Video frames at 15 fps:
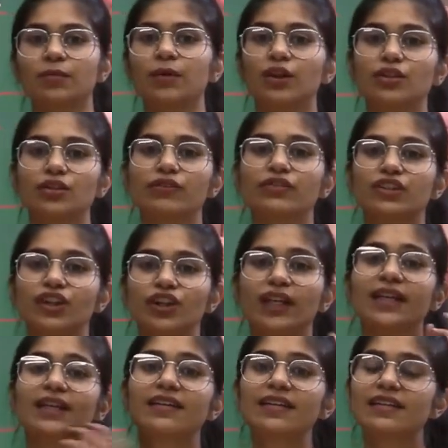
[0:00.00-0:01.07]
because of
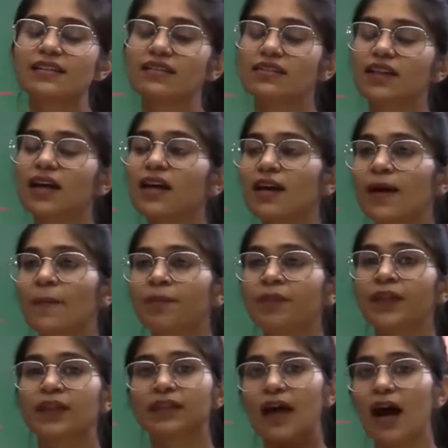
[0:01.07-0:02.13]
certain reasons.
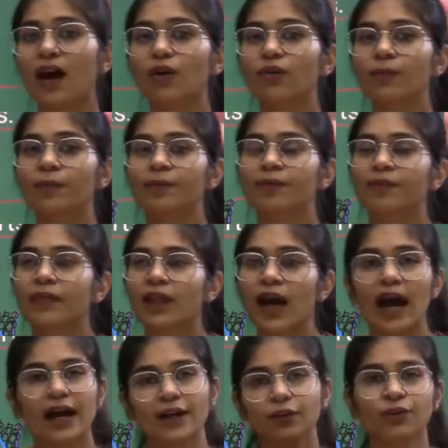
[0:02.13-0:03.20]
Now,
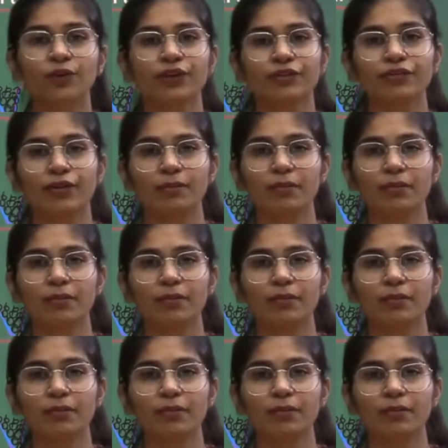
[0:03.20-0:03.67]
I don't know if